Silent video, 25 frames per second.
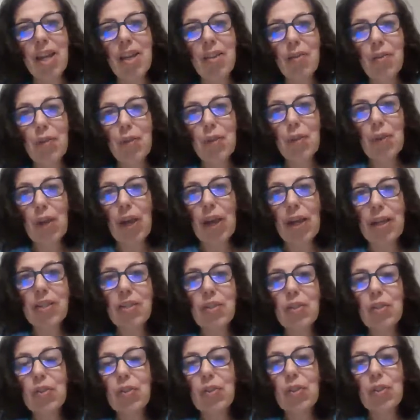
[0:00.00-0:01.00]
If you
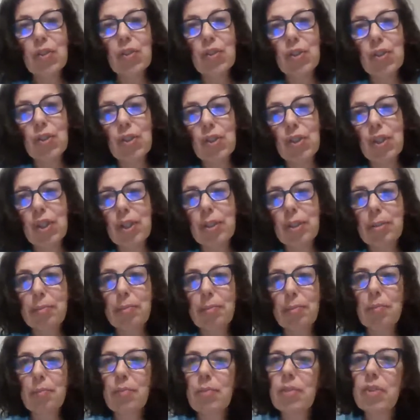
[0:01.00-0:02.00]
guys are,
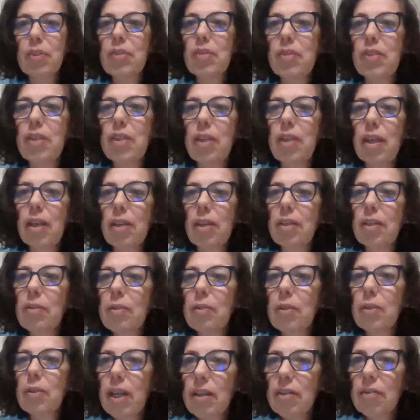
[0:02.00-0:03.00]
let's see,
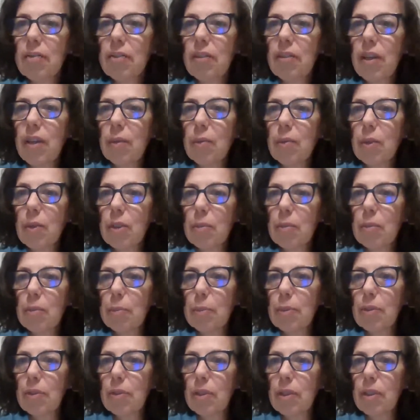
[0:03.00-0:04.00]
I want
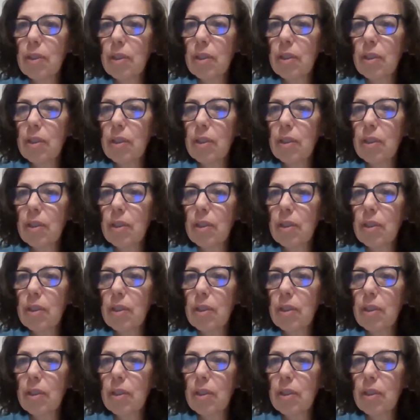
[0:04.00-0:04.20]
to put